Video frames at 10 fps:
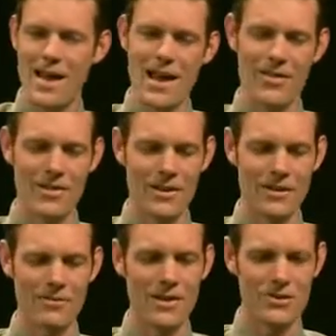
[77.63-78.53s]
And then
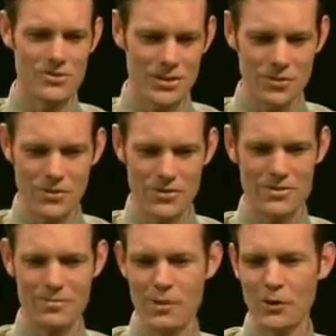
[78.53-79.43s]
eventually with the
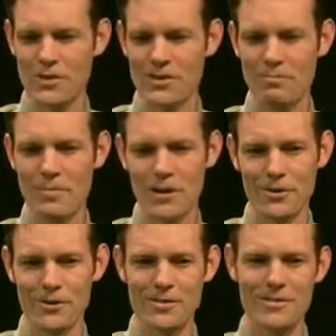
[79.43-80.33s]
smelting of
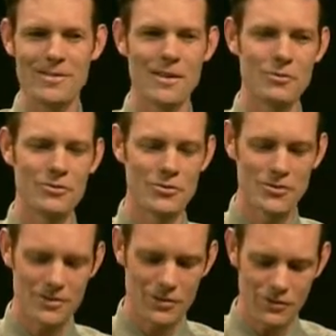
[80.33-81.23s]
metals, they would use
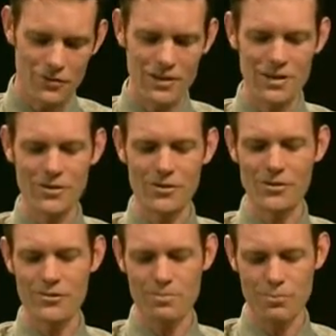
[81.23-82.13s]
silver
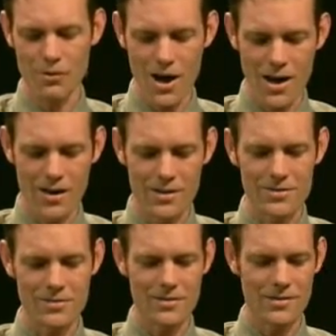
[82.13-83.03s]
needles,
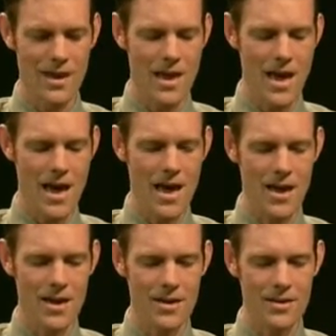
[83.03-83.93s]
bronze,
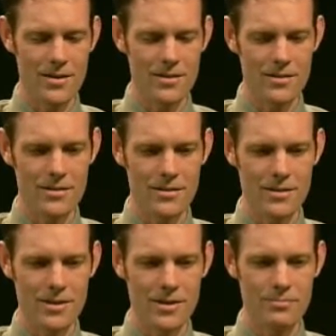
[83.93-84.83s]
and
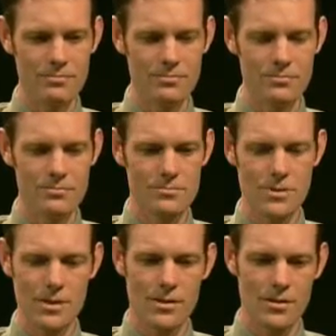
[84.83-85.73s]

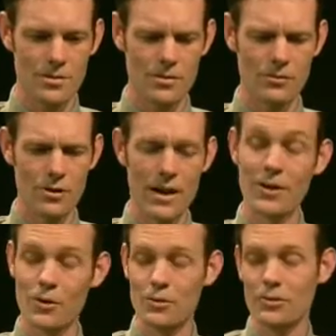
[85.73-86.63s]
silver and
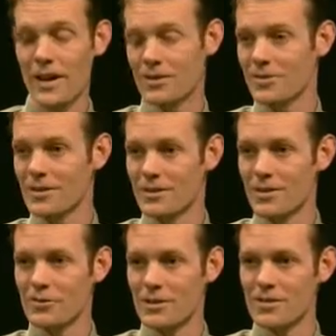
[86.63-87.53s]
gold, actually,
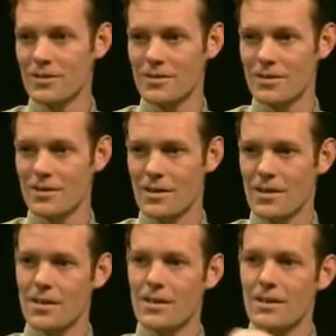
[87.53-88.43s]
gold needles.
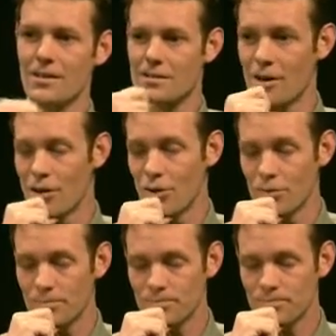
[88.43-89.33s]
So